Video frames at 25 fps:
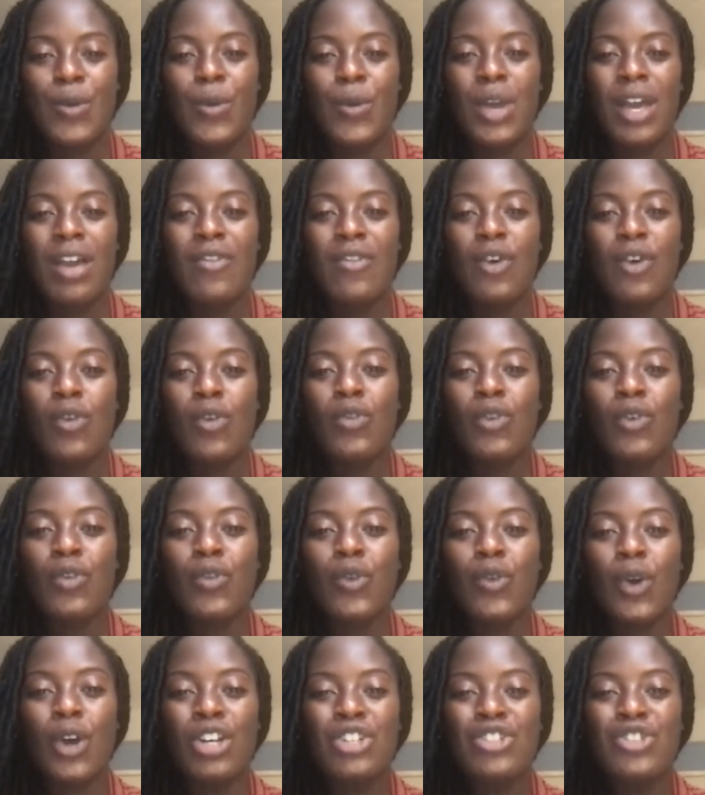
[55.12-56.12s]
We have over
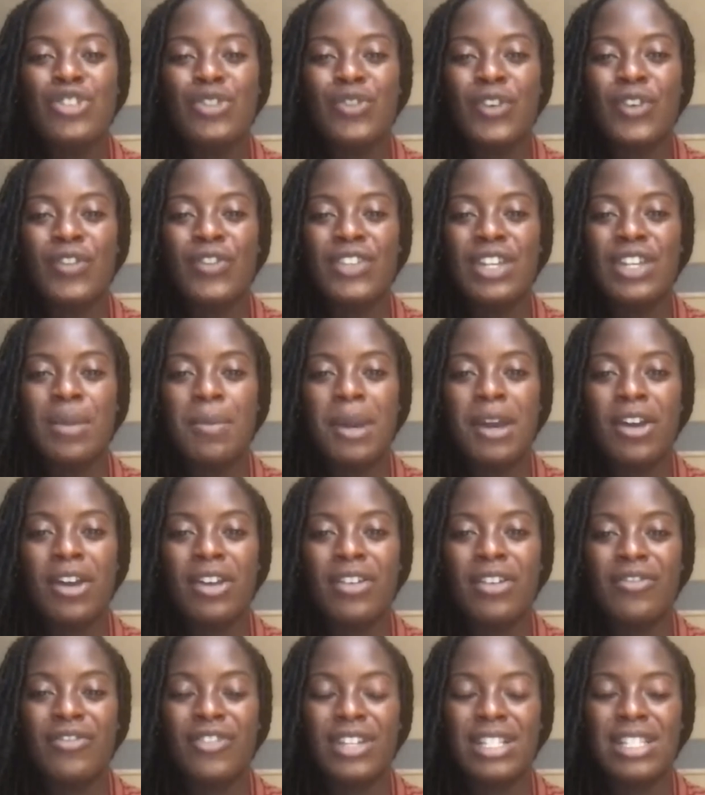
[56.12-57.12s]
450
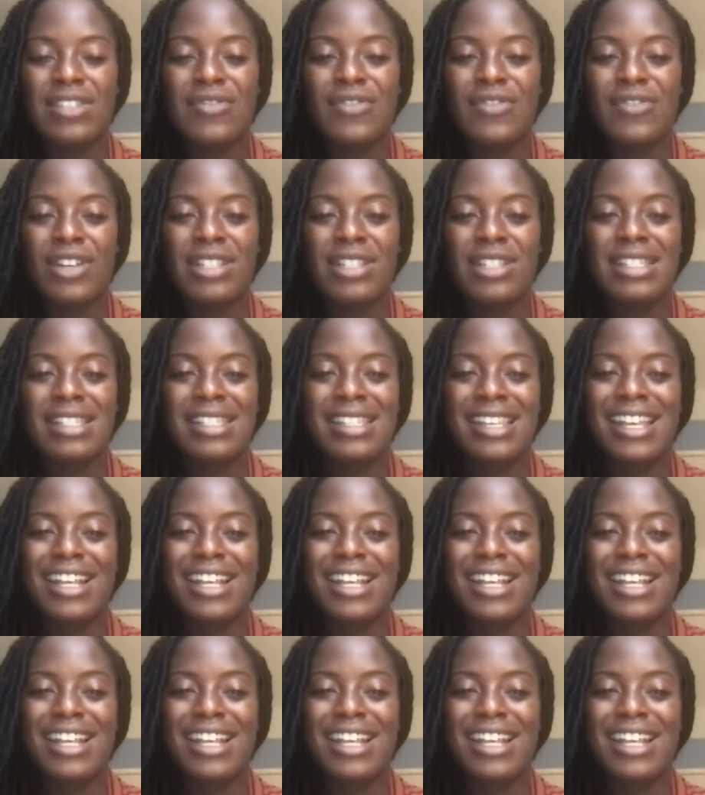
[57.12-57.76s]
American Friends funds,